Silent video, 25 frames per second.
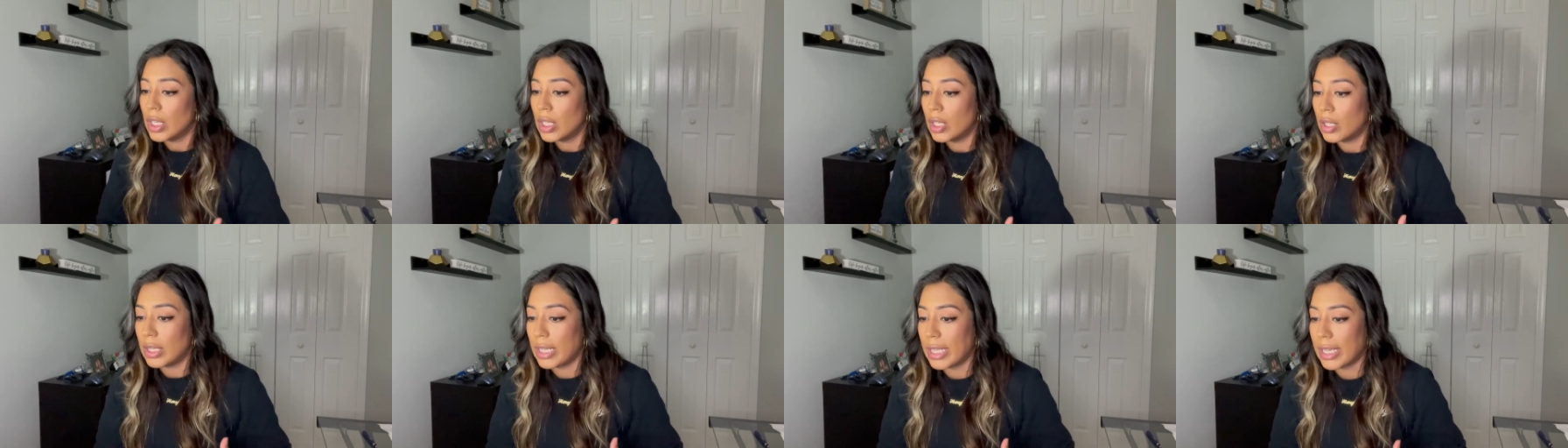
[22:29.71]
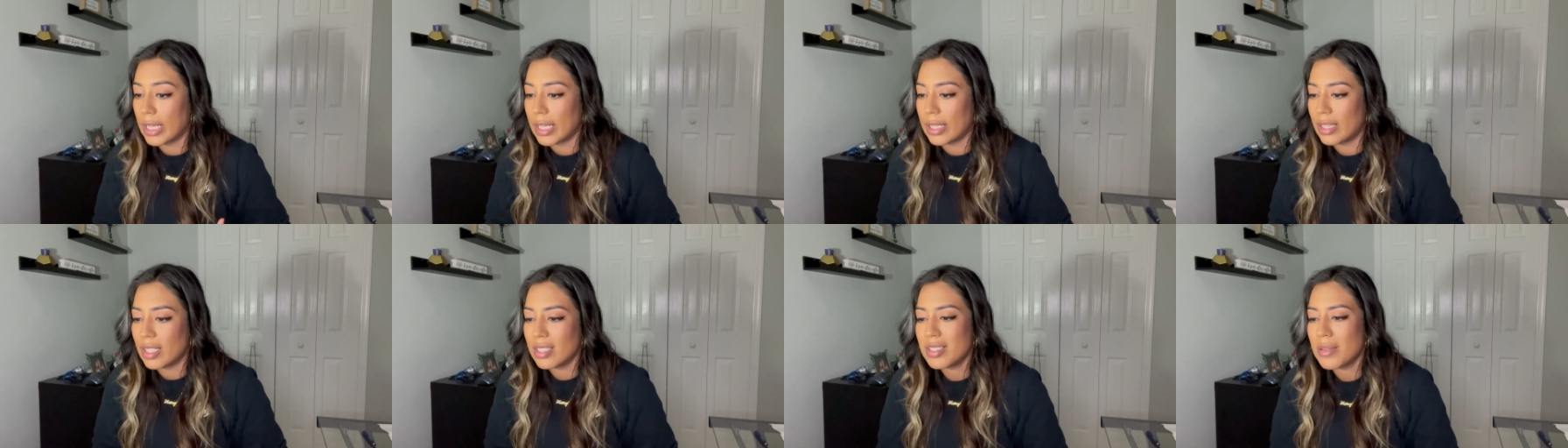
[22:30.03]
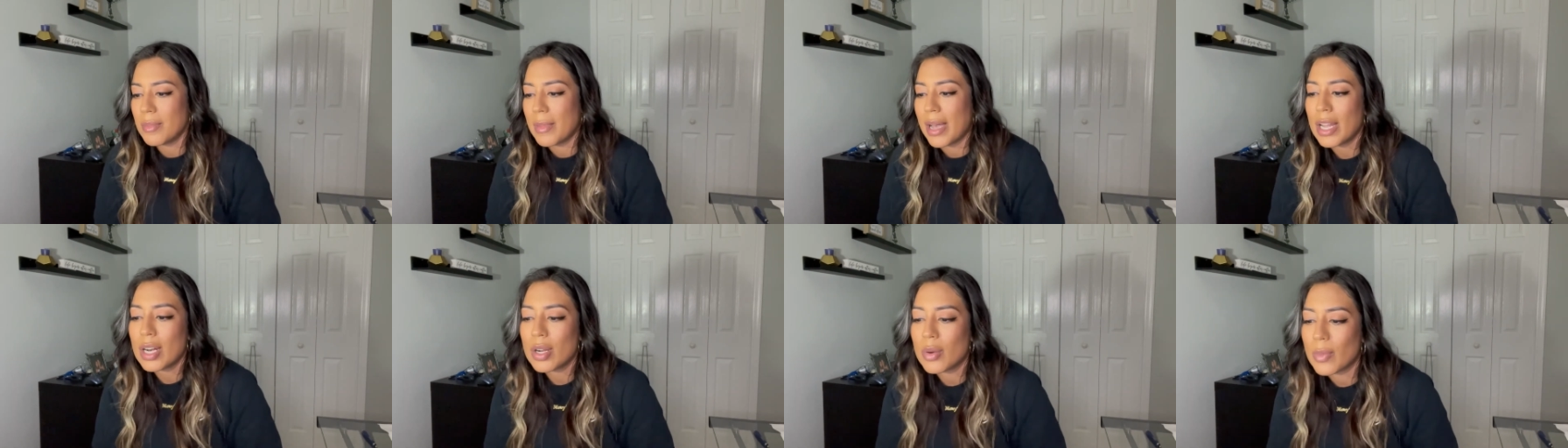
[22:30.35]
Like, it doesn't
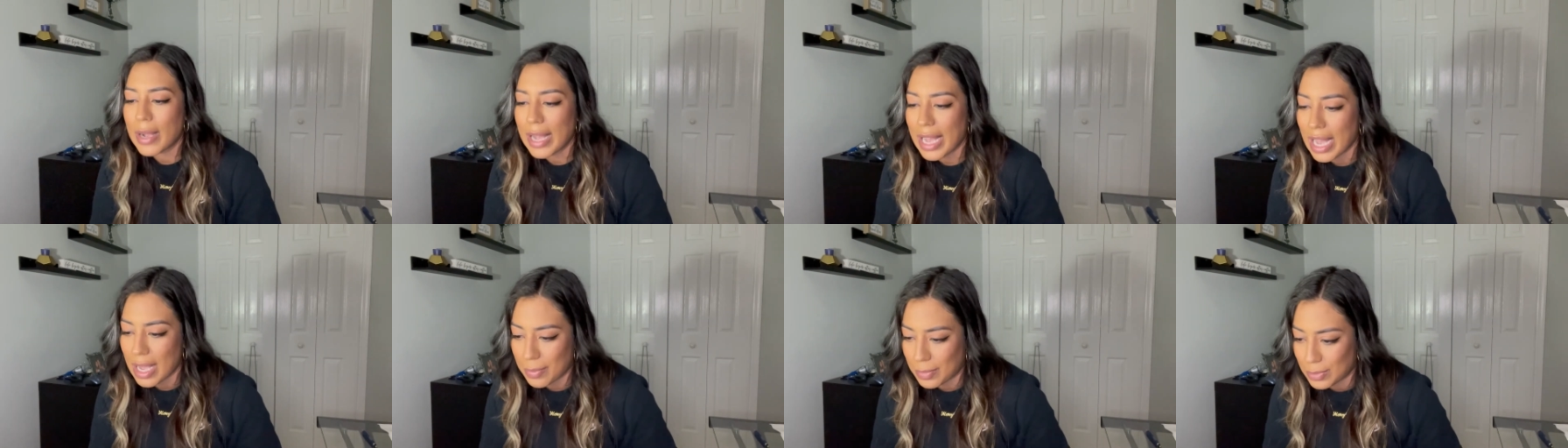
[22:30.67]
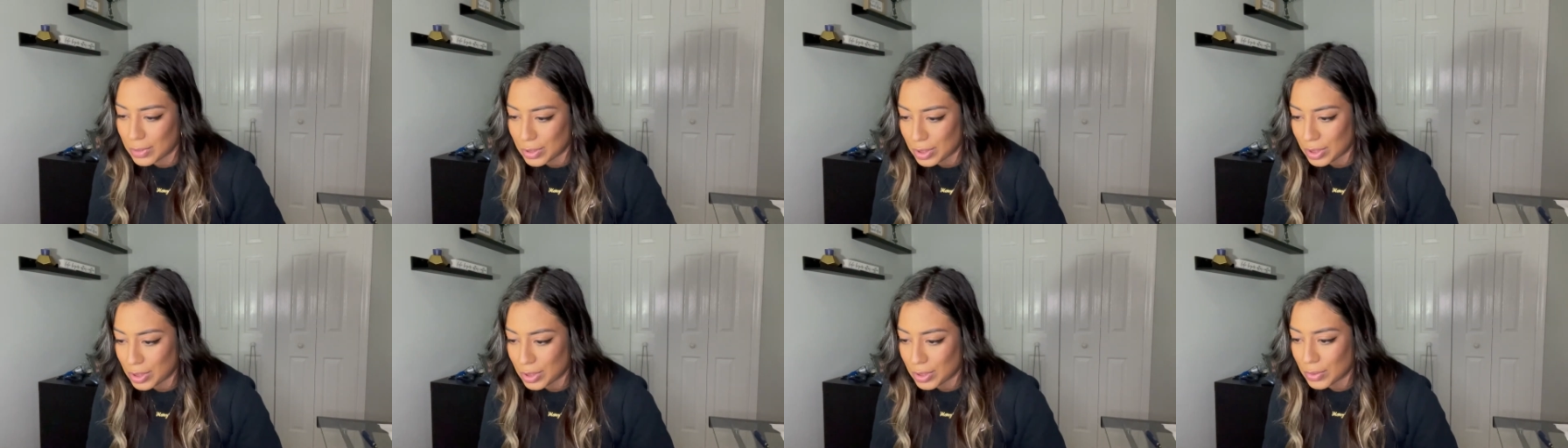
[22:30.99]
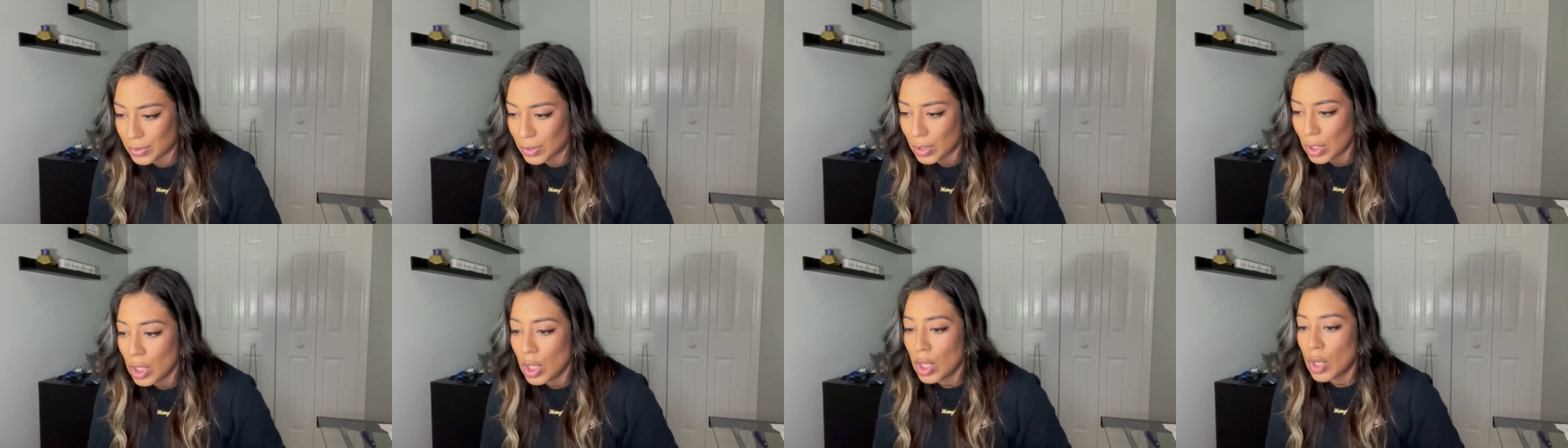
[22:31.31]
matter what happened to
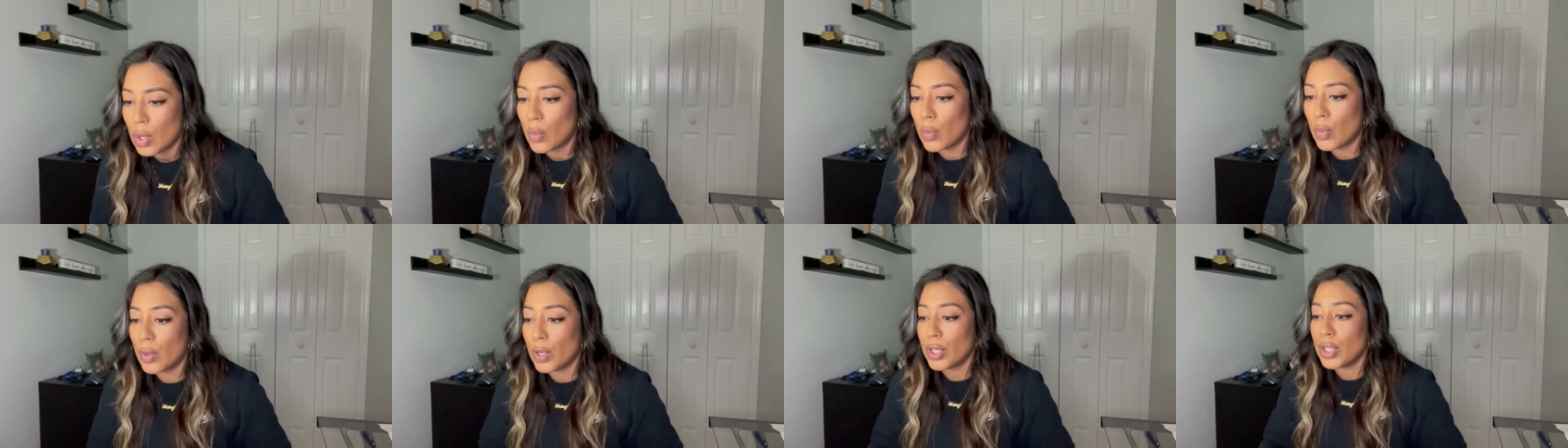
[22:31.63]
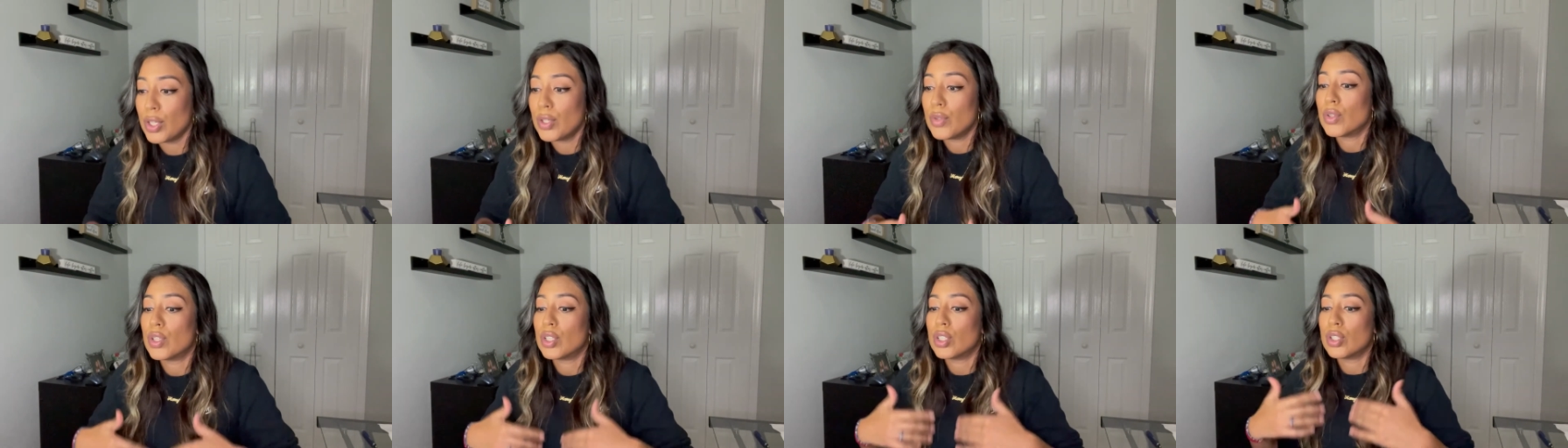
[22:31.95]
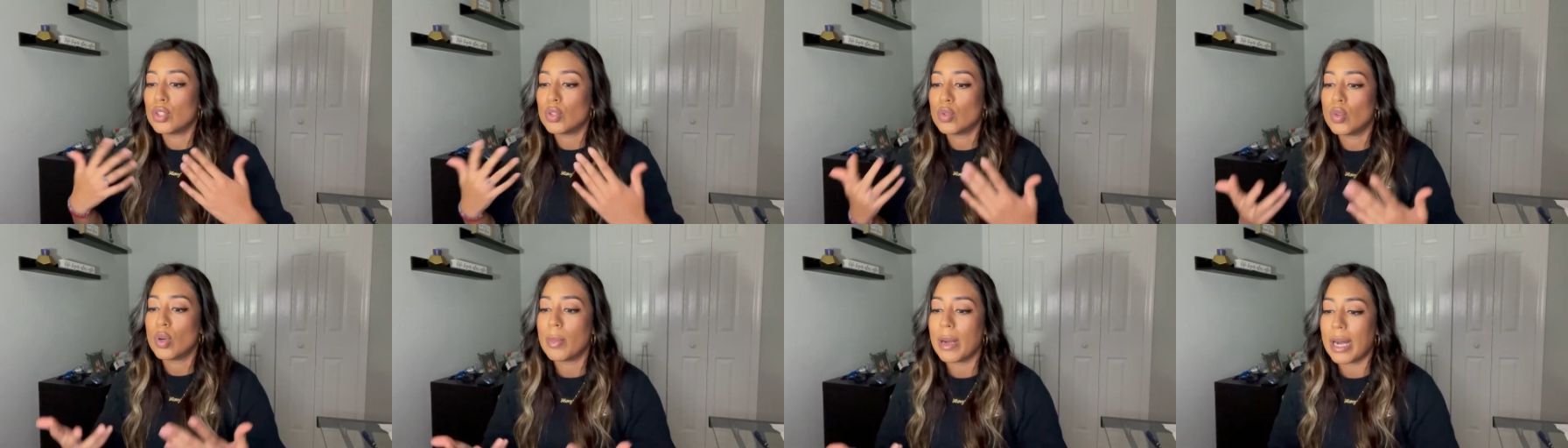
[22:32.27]
you. What are you going to
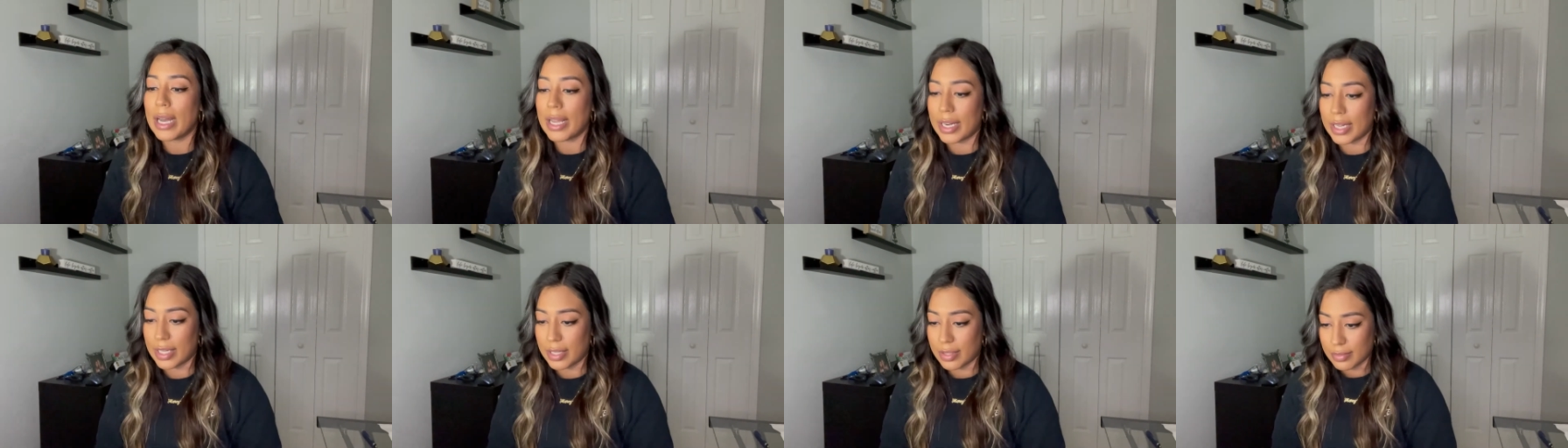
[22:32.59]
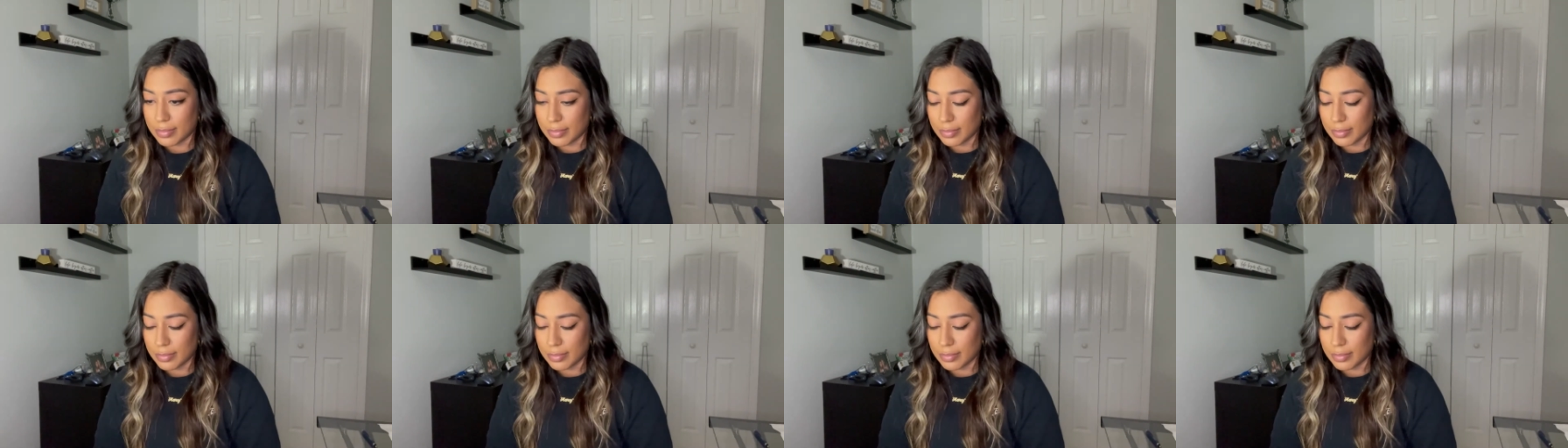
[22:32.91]
do about it?